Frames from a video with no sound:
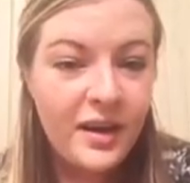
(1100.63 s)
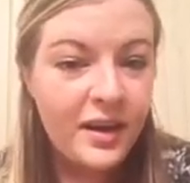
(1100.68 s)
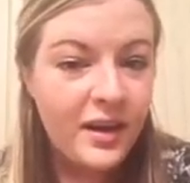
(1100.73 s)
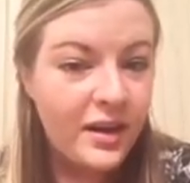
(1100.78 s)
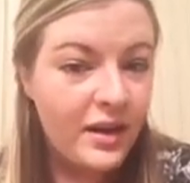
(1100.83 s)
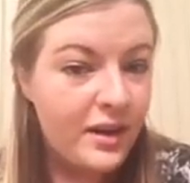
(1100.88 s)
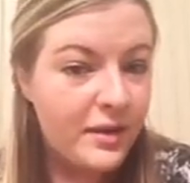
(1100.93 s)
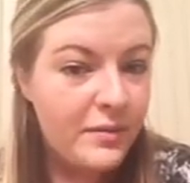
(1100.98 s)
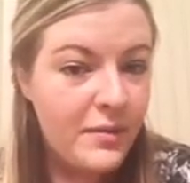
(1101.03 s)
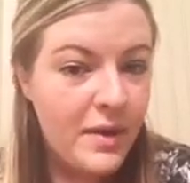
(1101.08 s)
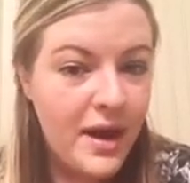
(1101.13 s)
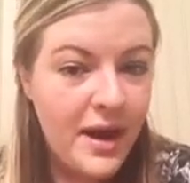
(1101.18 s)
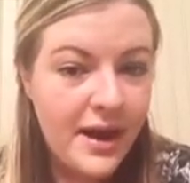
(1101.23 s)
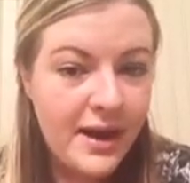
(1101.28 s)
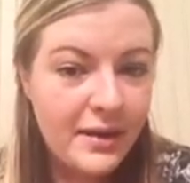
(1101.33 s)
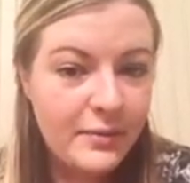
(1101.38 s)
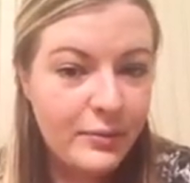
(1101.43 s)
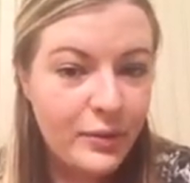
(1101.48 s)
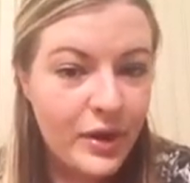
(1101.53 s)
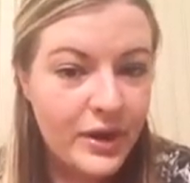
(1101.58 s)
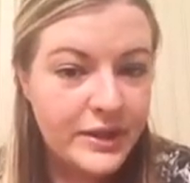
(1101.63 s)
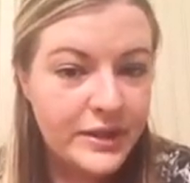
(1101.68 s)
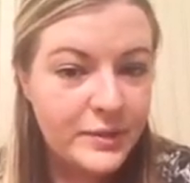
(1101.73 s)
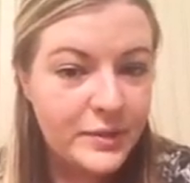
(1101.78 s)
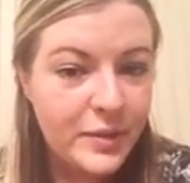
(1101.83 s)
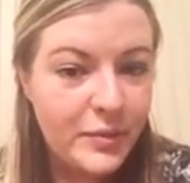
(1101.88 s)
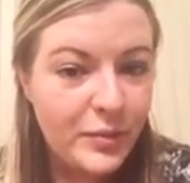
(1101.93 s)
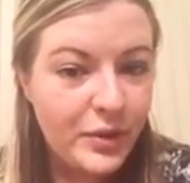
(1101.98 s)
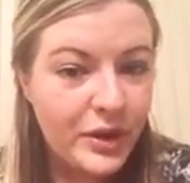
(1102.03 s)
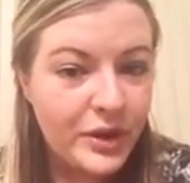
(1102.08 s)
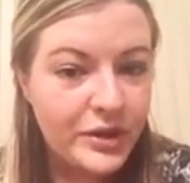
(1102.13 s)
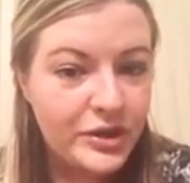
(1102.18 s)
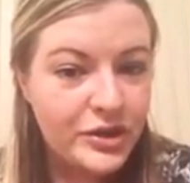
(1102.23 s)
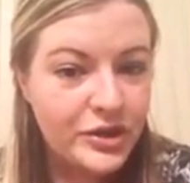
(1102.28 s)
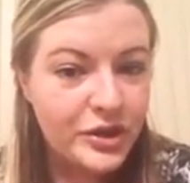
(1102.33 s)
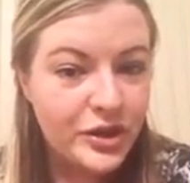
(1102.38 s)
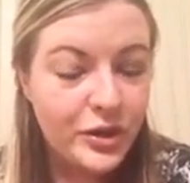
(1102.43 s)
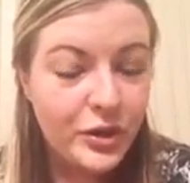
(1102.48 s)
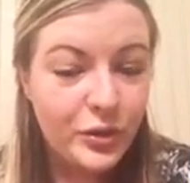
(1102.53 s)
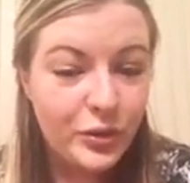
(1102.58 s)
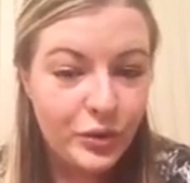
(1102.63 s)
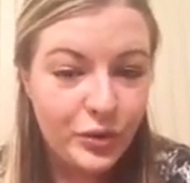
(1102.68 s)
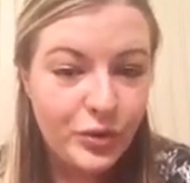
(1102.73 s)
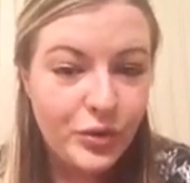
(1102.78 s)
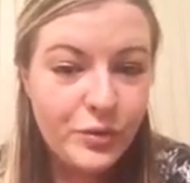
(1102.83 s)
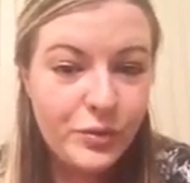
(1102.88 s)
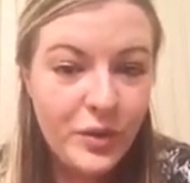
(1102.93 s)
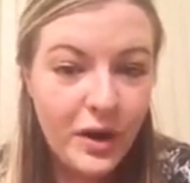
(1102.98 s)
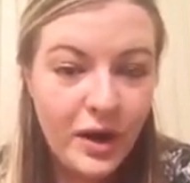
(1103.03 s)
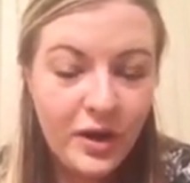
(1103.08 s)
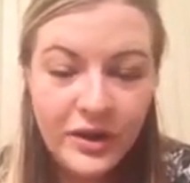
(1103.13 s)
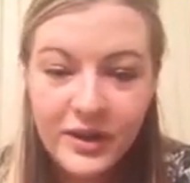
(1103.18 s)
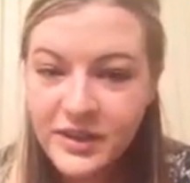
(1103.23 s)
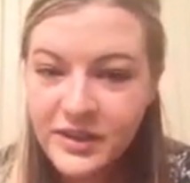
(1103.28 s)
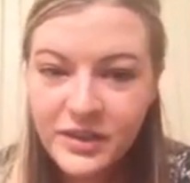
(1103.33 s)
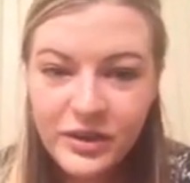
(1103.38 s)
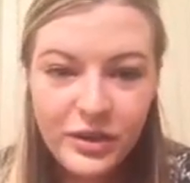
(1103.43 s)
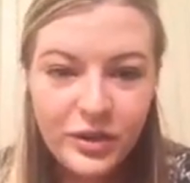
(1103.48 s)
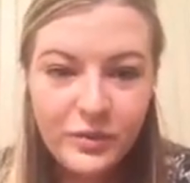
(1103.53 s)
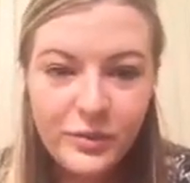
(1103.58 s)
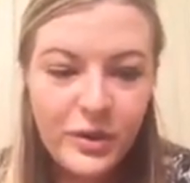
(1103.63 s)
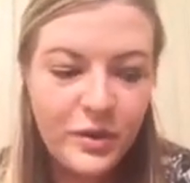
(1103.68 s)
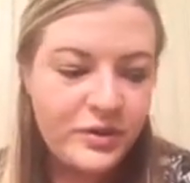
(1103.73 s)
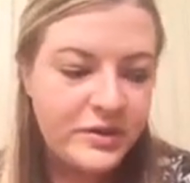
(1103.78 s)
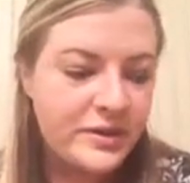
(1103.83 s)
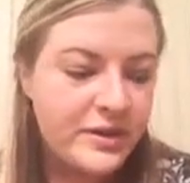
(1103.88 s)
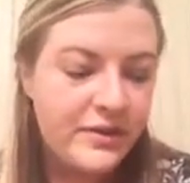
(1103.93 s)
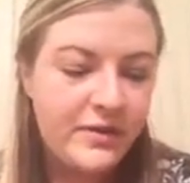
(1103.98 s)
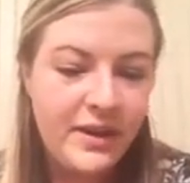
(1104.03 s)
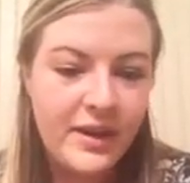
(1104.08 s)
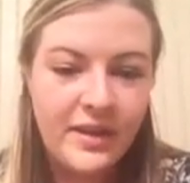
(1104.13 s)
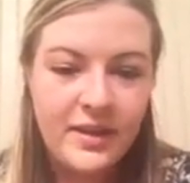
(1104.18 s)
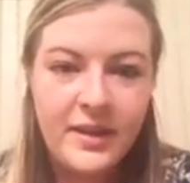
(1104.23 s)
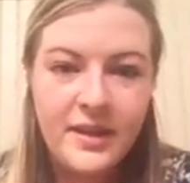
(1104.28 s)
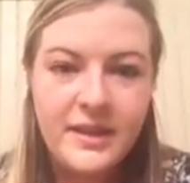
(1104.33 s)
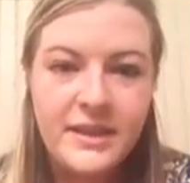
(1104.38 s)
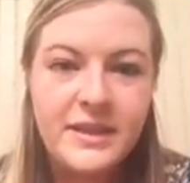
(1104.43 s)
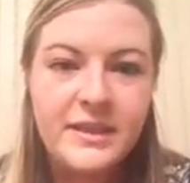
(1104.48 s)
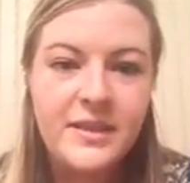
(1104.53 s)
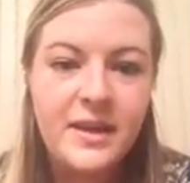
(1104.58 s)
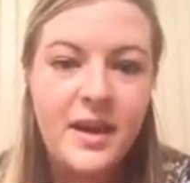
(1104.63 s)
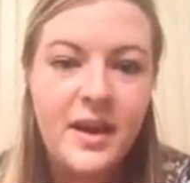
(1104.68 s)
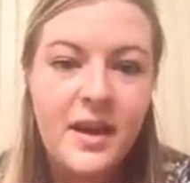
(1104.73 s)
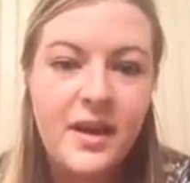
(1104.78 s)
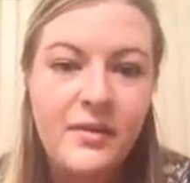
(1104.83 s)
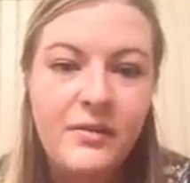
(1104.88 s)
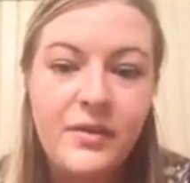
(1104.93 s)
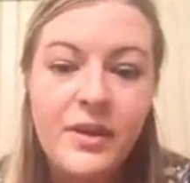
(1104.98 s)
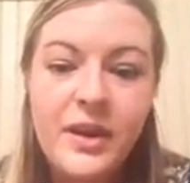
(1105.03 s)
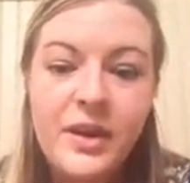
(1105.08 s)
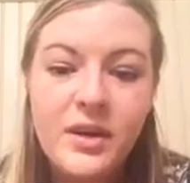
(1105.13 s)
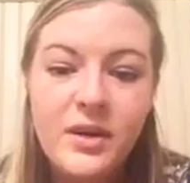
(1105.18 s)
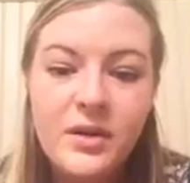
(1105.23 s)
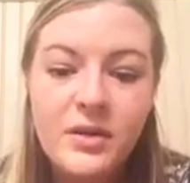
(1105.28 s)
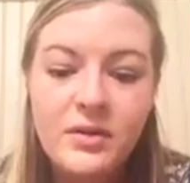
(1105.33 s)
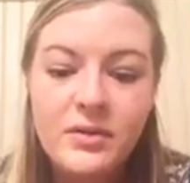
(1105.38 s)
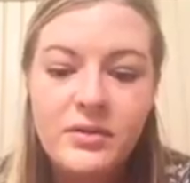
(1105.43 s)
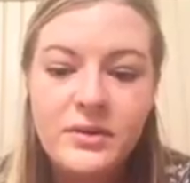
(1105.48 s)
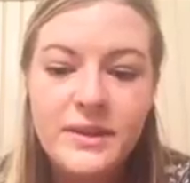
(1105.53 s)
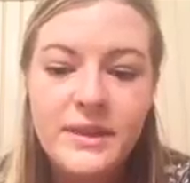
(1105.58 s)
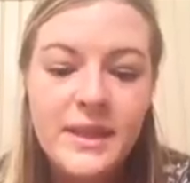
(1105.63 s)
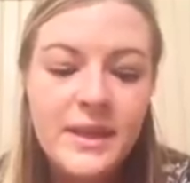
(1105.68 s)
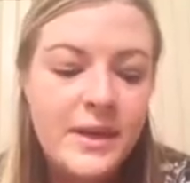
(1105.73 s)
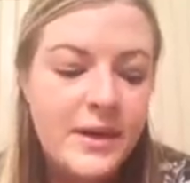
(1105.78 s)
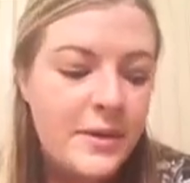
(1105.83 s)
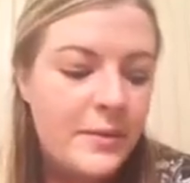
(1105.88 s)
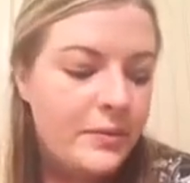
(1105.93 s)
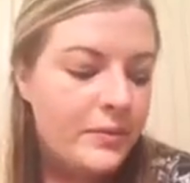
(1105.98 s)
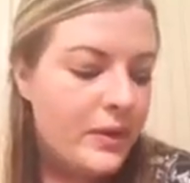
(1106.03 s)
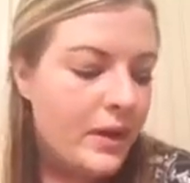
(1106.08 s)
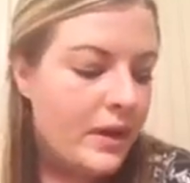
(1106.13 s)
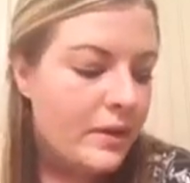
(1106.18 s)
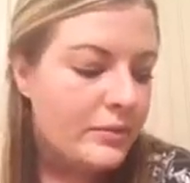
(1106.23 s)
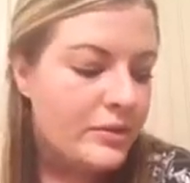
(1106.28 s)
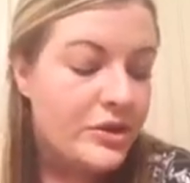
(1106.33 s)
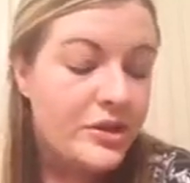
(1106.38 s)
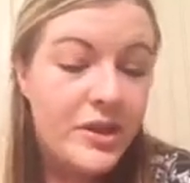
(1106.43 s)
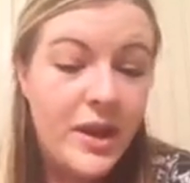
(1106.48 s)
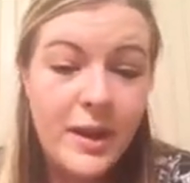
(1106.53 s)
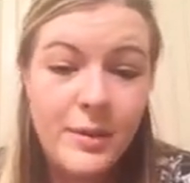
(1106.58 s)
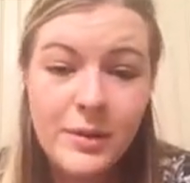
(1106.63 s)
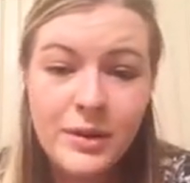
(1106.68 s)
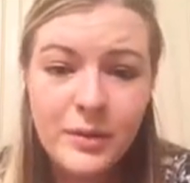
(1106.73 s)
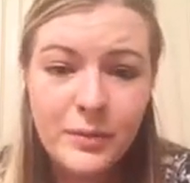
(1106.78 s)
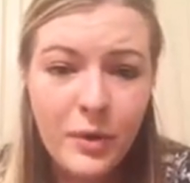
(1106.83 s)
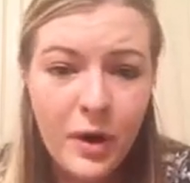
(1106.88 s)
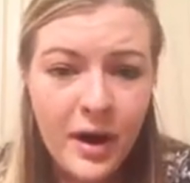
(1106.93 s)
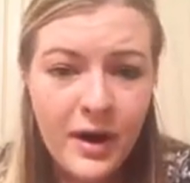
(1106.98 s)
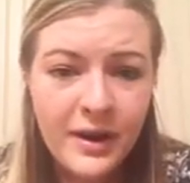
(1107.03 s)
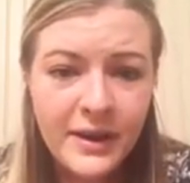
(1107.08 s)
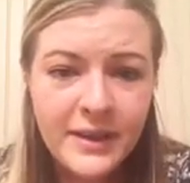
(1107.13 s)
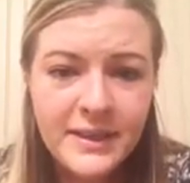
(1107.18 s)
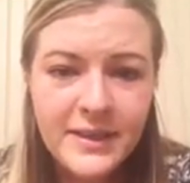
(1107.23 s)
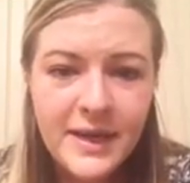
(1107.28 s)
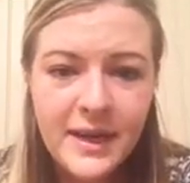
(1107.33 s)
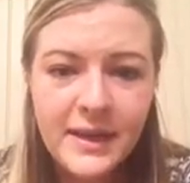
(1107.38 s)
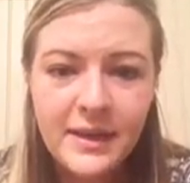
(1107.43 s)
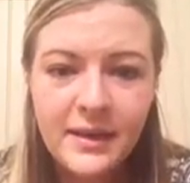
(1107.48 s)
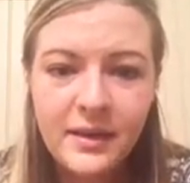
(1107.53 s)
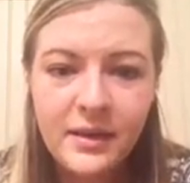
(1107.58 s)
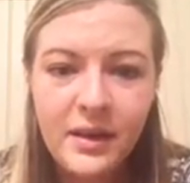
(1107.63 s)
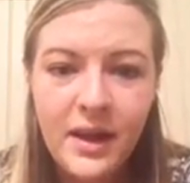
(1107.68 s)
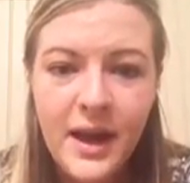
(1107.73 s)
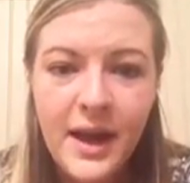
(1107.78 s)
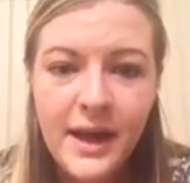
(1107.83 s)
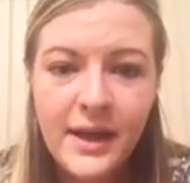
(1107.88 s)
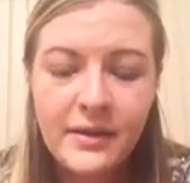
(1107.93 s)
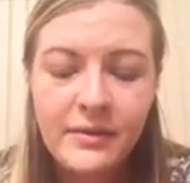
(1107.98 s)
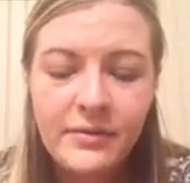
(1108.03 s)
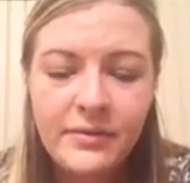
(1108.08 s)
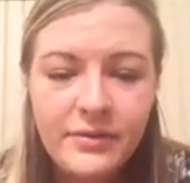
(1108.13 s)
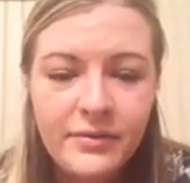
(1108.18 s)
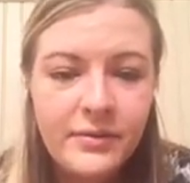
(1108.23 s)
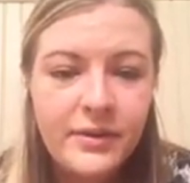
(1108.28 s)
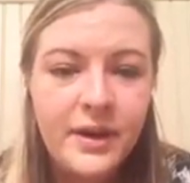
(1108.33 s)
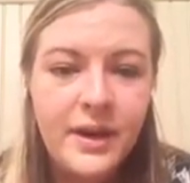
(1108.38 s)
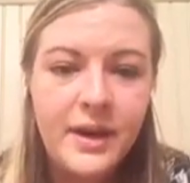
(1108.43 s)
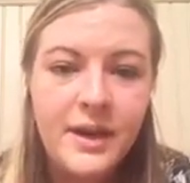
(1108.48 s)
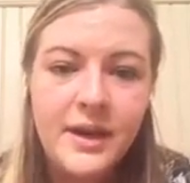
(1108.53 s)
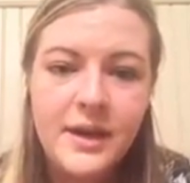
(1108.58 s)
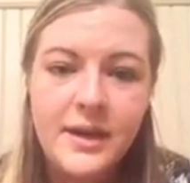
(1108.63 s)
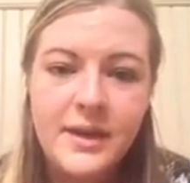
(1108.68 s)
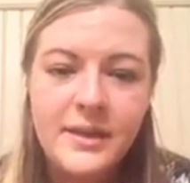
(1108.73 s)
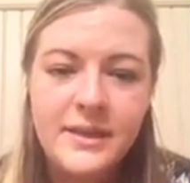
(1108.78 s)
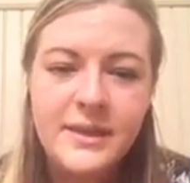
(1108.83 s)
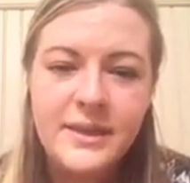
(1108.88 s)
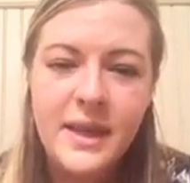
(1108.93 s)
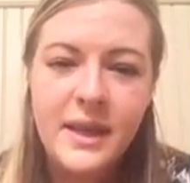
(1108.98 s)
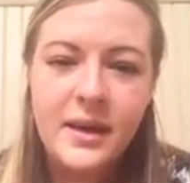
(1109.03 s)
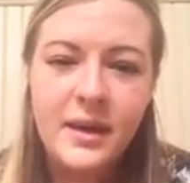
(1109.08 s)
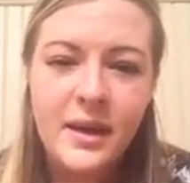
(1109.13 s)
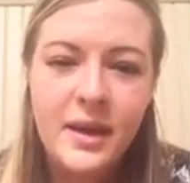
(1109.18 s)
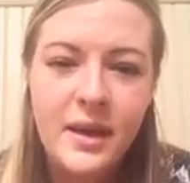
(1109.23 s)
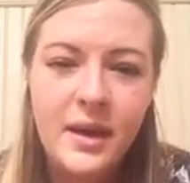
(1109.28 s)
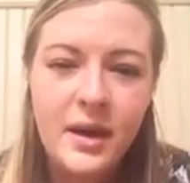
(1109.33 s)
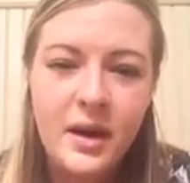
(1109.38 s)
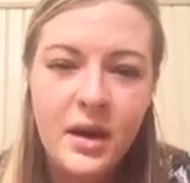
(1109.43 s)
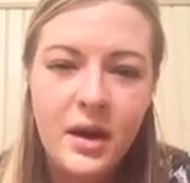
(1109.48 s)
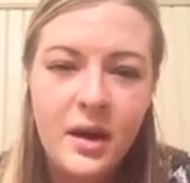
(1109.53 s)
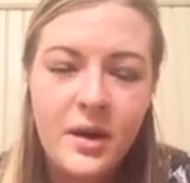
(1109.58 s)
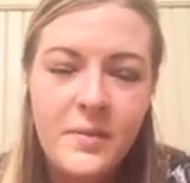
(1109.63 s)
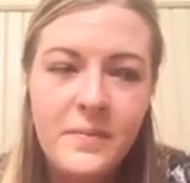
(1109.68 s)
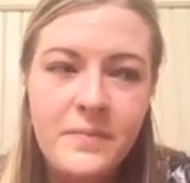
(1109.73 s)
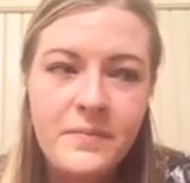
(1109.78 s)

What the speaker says: On my Blossom and Blush group, I'll continue to post stuff like this, videos, just talking about the products. I did a live skincare